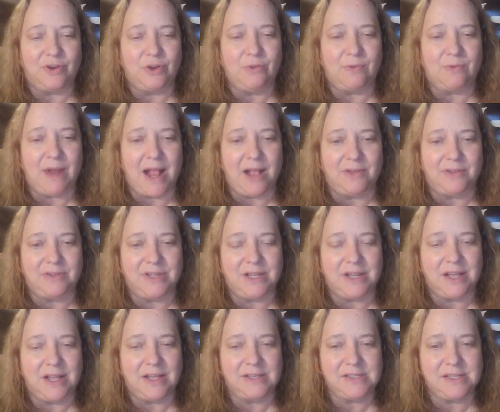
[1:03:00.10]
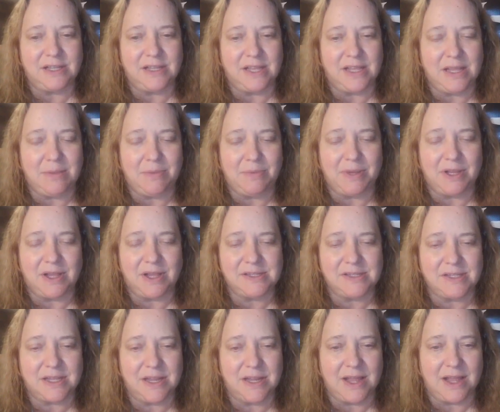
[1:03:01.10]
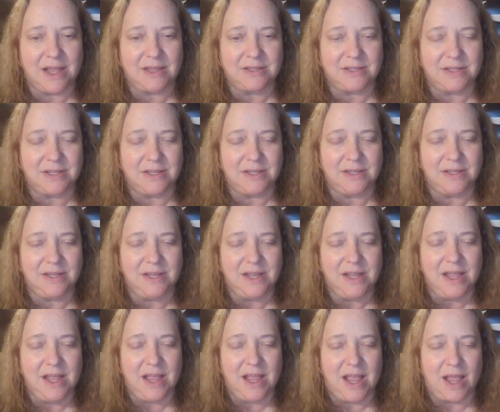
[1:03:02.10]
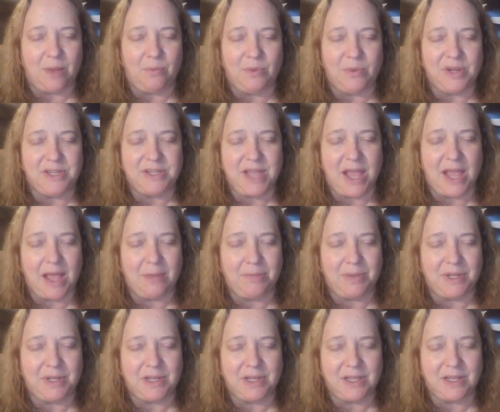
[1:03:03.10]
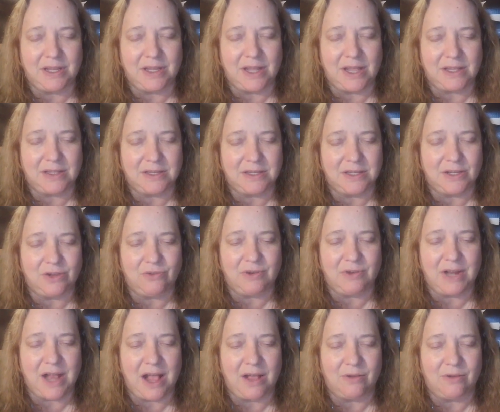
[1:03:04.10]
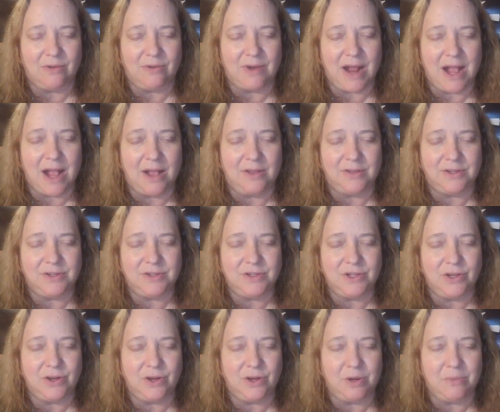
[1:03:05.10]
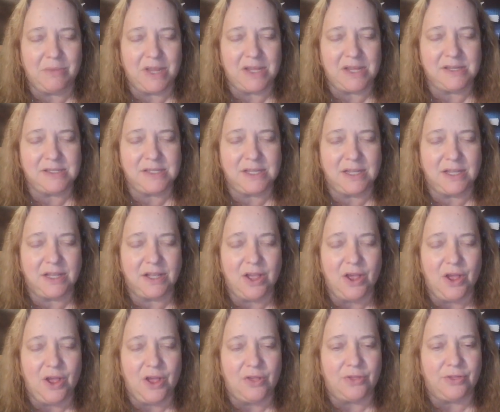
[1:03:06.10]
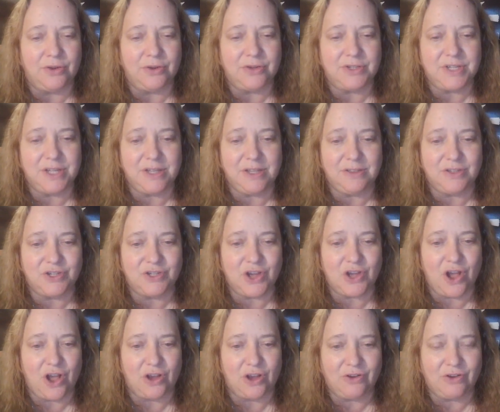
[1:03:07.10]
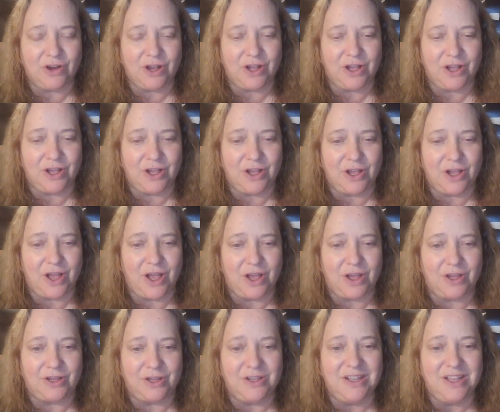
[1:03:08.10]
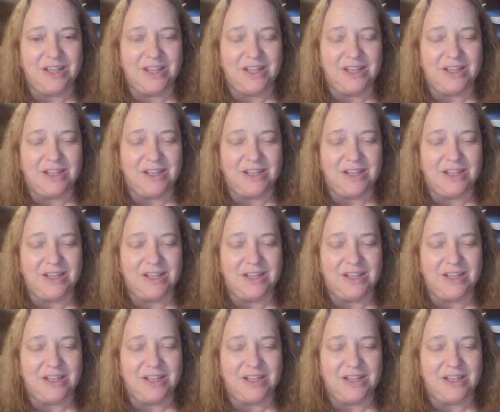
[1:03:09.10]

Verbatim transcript: for grounding us and keeping us connected. And we tap in and connect and ground into her amazing 13th chakra uh,